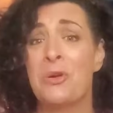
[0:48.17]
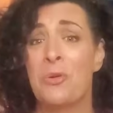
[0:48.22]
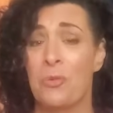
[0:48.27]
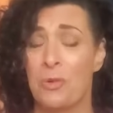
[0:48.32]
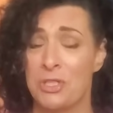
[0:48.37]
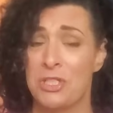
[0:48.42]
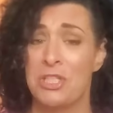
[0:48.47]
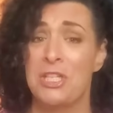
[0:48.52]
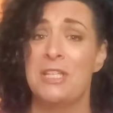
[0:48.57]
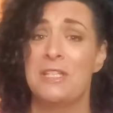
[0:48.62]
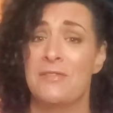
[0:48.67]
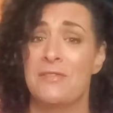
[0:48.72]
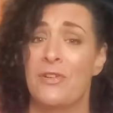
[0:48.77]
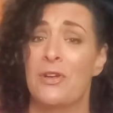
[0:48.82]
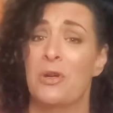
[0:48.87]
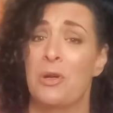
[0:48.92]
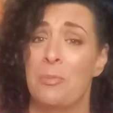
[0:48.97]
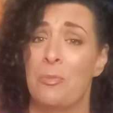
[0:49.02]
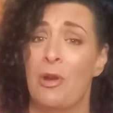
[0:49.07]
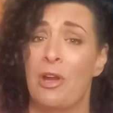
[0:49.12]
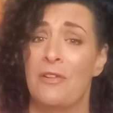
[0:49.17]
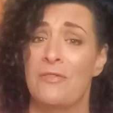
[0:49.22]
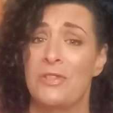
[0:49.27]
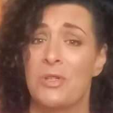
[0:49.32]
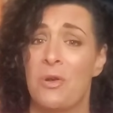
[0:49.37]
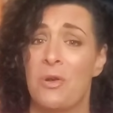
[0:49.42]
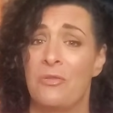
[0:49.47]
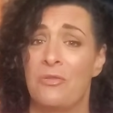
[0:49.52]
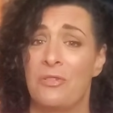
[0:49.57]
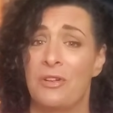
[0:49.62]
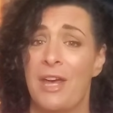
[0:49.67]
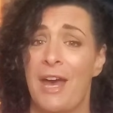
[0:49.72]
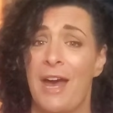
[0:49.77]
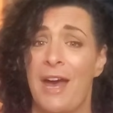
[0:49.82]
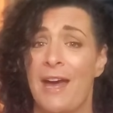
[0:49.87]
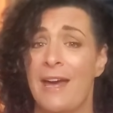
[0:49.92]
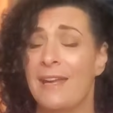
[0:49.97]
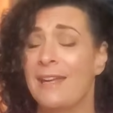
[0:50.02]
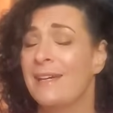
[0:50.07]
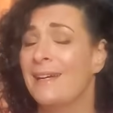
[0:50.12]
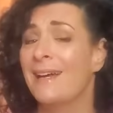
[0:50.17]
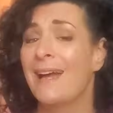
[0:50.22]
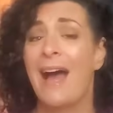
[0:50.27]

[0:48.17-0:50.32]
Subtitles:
which he's a very brave soul for that.